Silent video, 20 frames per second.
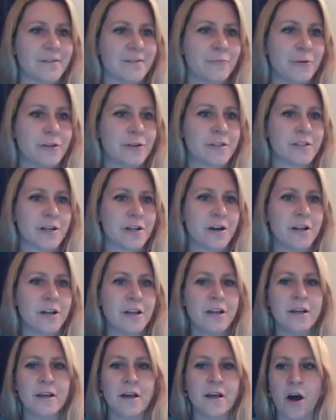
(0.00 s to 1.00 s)
We're
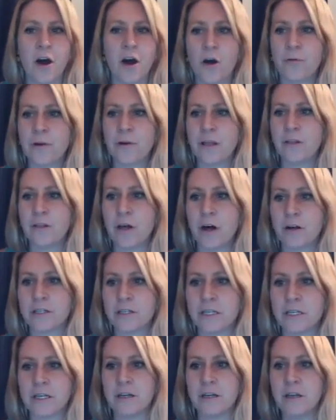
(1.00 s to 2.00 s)
starting already
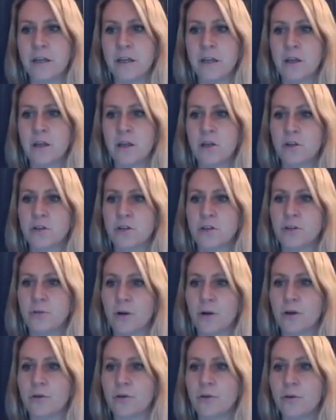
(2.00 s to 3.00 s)
logged in to
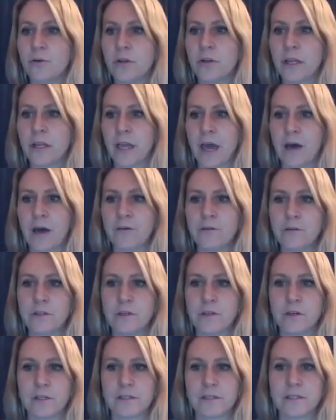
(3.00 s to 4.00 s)
our Google account.
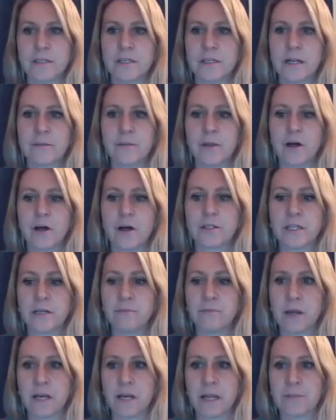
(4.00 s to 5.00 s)
You can see that I'm logged
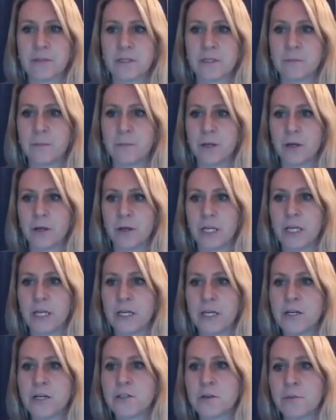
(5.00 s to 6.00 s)
in. My name is appearing
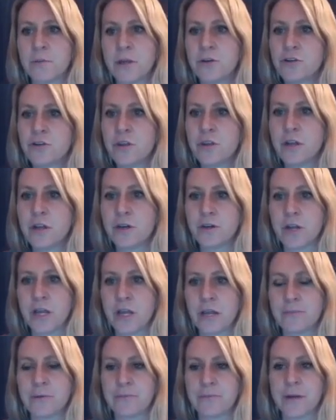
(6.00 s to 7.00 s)
here. So make sure that your
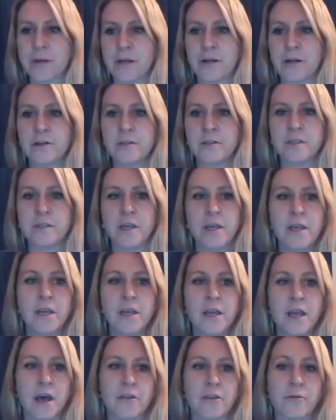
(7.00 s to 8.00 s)
name appears.
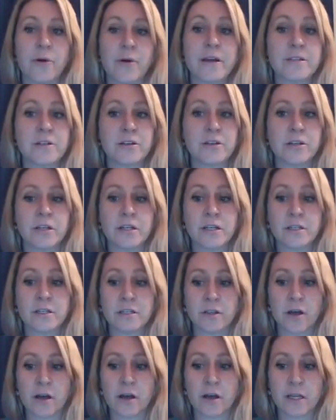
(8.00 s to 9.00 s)
Otherwise, you're going to need
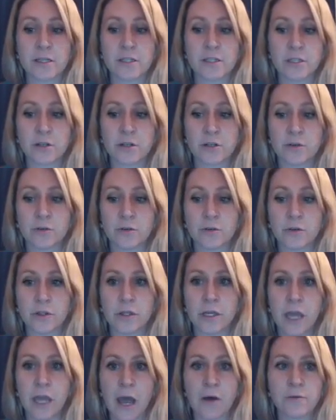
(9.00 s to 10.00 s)
to log into your
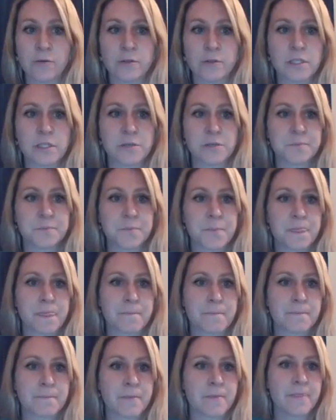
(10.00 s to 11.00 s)
Google account.
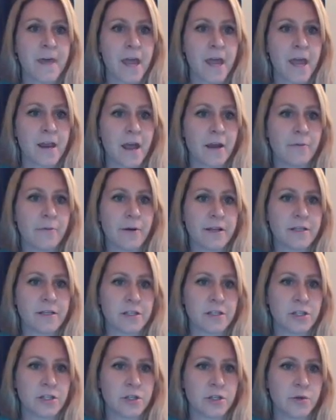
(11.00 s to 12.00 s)
Then I went
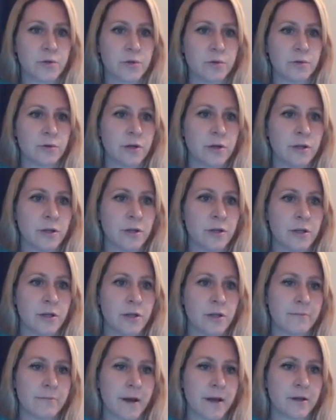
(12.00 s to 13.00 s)
to
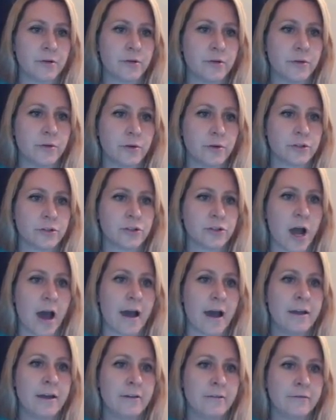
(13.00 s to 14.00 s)
my Google
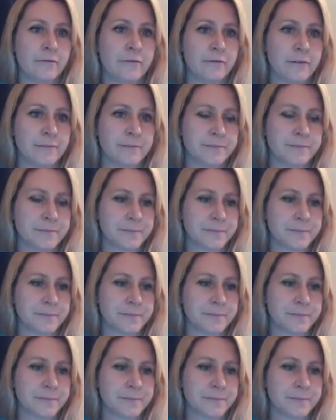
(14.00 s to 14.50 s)
Drive.